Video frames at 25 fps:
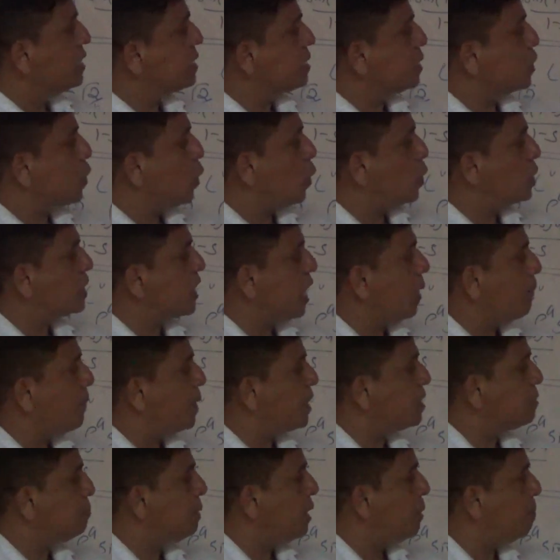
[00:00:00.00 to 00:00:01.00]
cos a
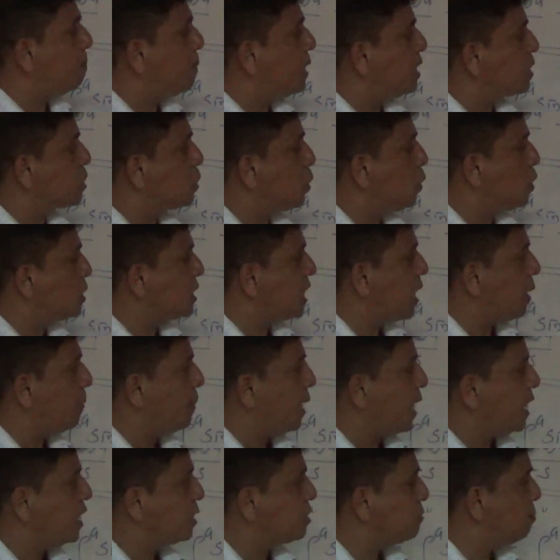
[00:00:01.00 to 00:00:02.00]
plus b plus cos a
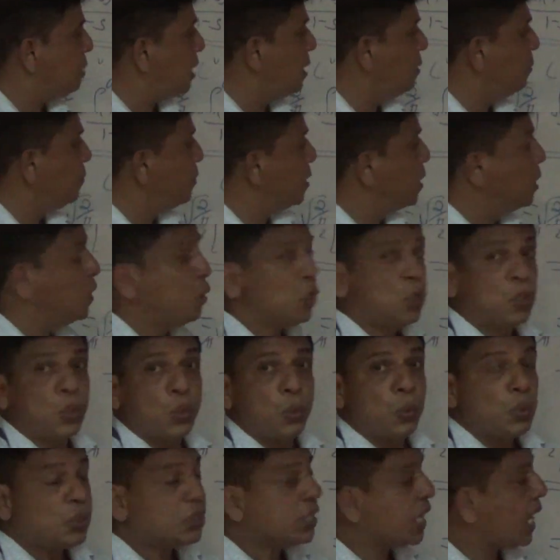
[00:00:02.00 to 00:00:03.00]
minus b.
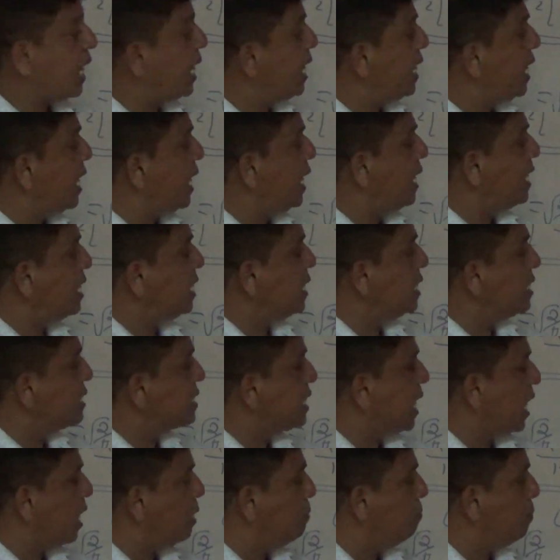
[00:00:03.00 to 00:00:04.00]
2 sin a
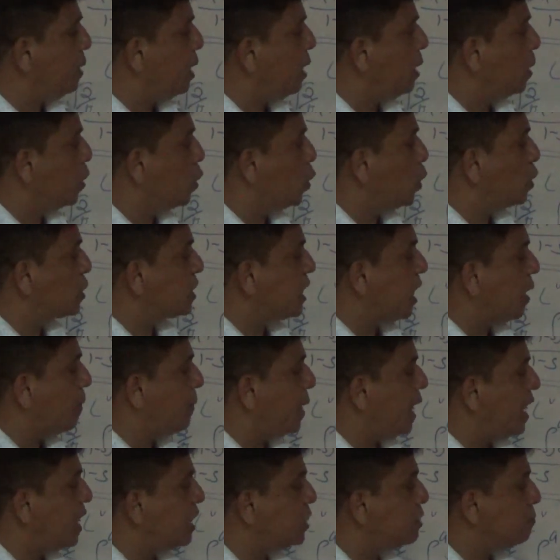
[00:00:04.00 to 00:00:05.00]
sin b, cos a
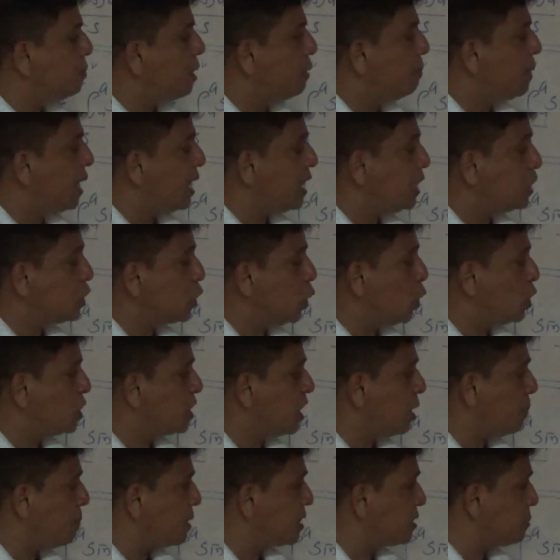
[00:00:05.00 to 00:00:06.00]
minus b minus cos
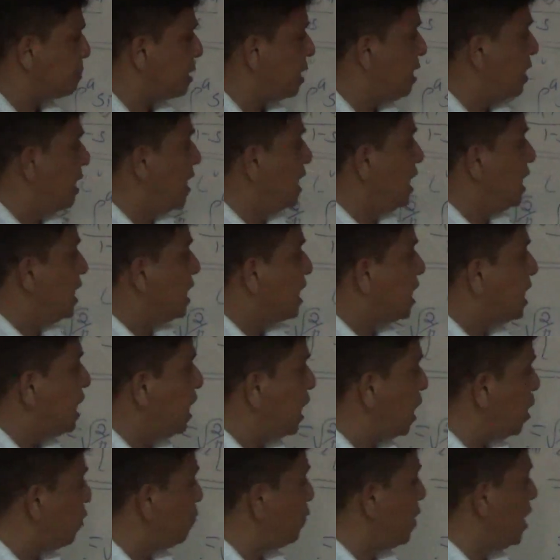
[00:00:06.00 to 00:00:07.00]
a plus b.
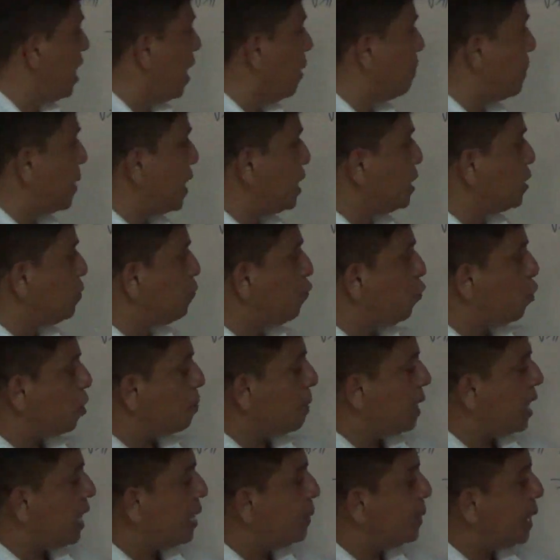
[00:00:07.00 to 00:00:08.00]
Here we apply the
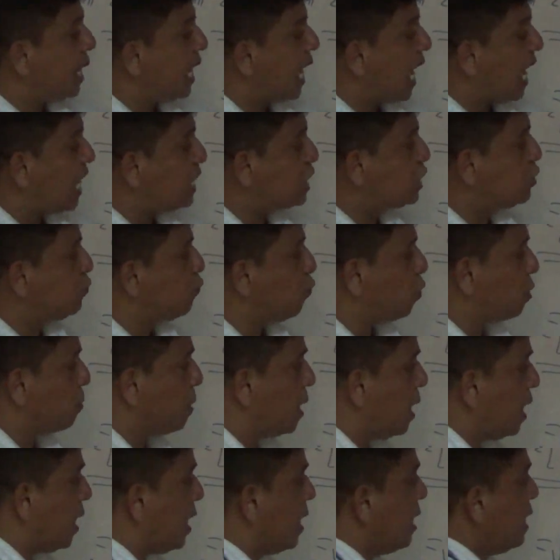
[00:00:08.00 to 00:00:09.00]
formula, the last
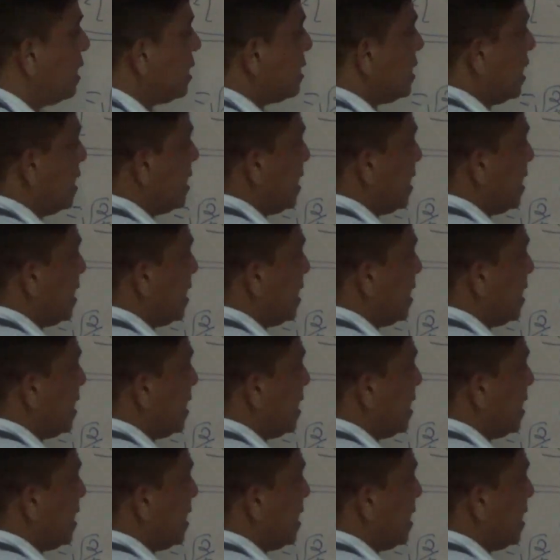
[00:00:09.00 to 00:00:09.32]
formula, that